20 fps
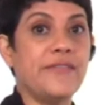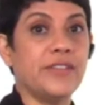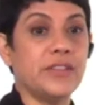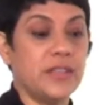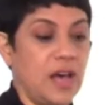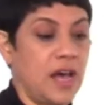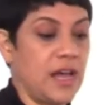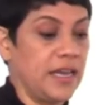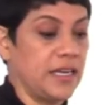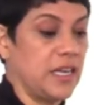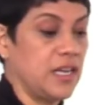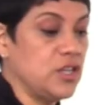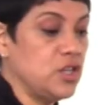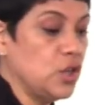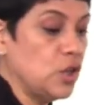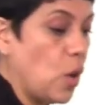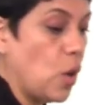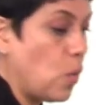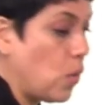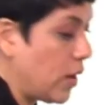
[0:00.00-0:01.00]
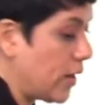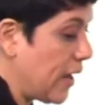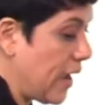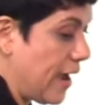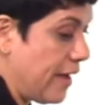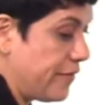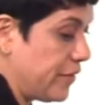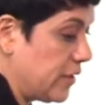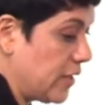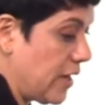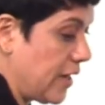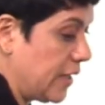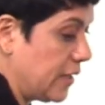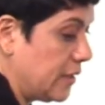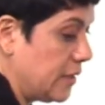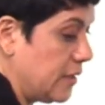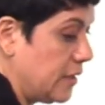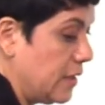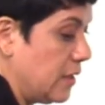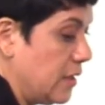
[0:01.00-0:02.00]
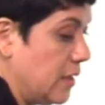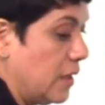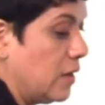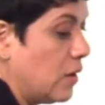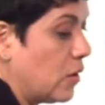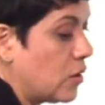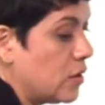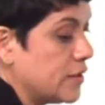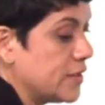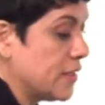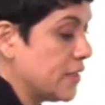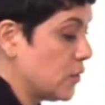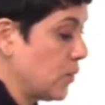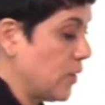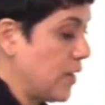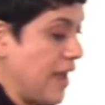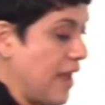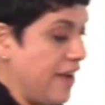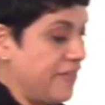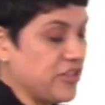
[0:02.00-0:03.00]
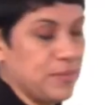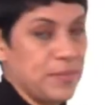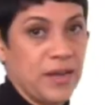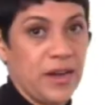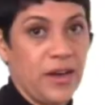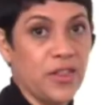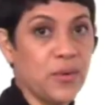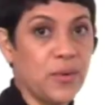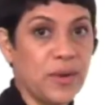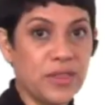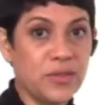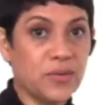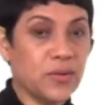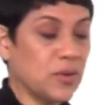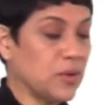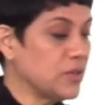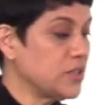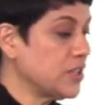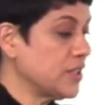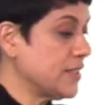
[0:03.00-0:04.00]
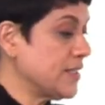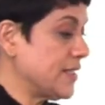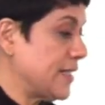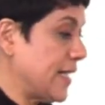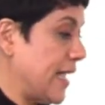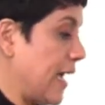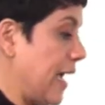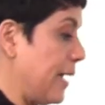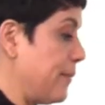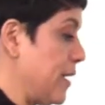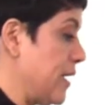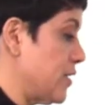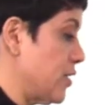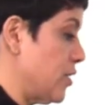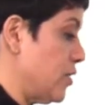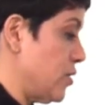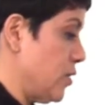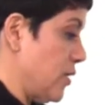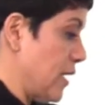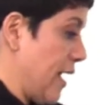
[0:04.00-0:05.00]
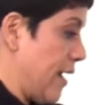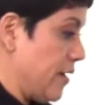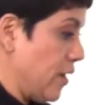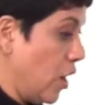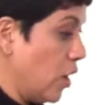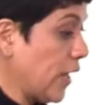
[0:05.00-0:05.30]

a line, and you don't wanna have a line, or else this one I'll have to be all the way through and just say I meant to do that.